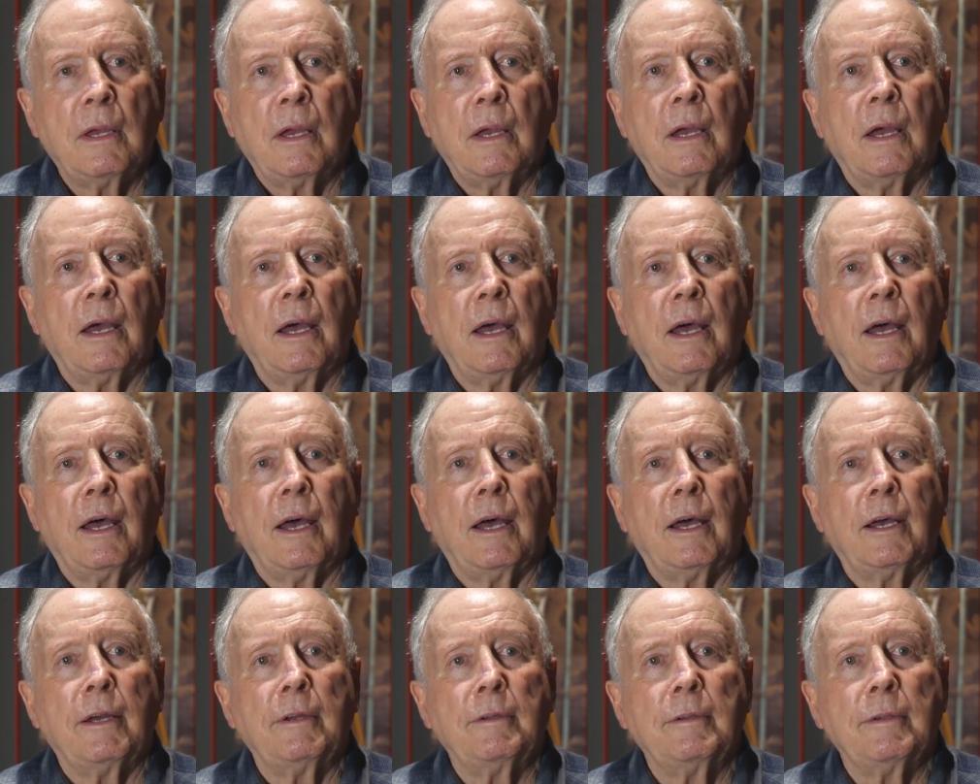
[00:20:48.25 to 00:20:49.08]

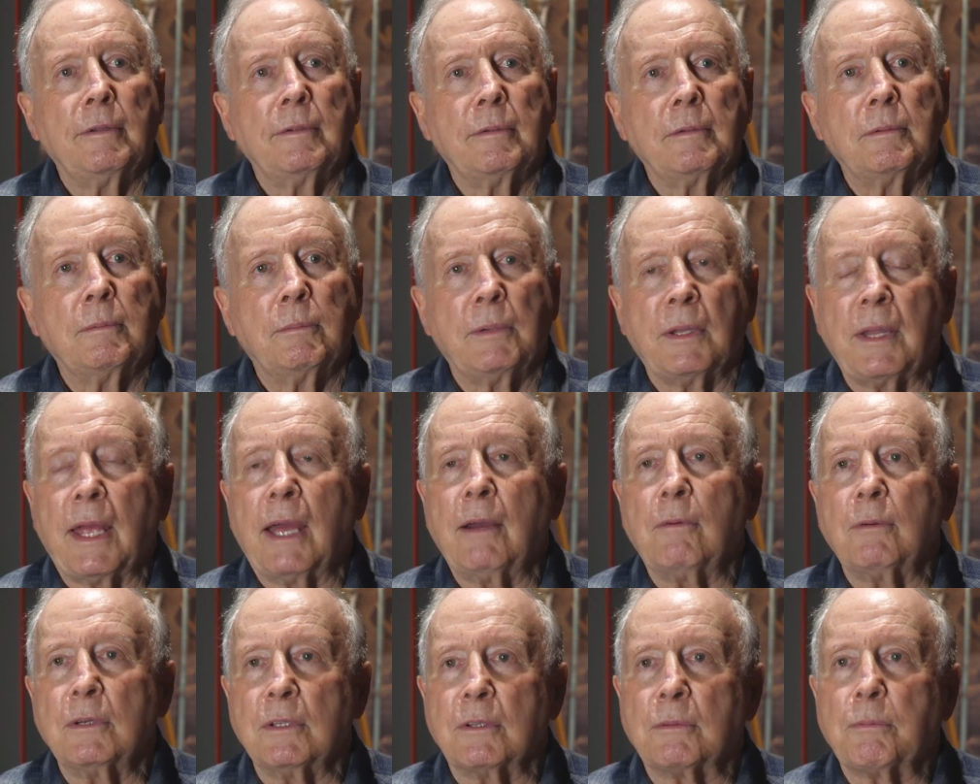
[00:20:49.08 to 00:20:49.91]
But
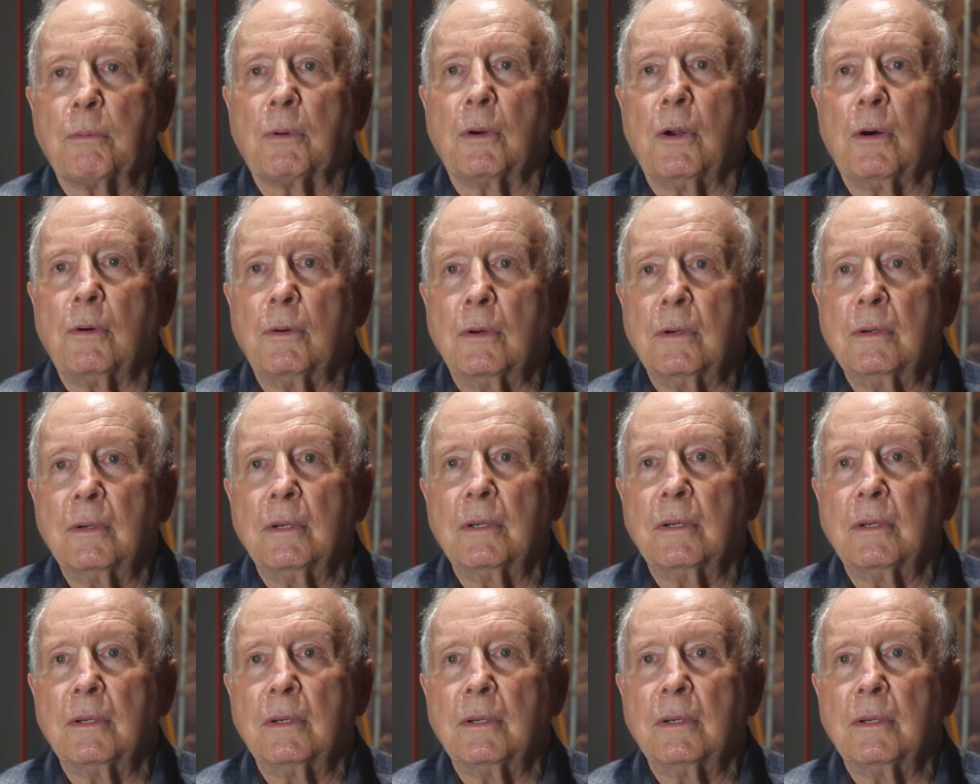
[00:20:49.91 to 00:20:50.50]
that was pro.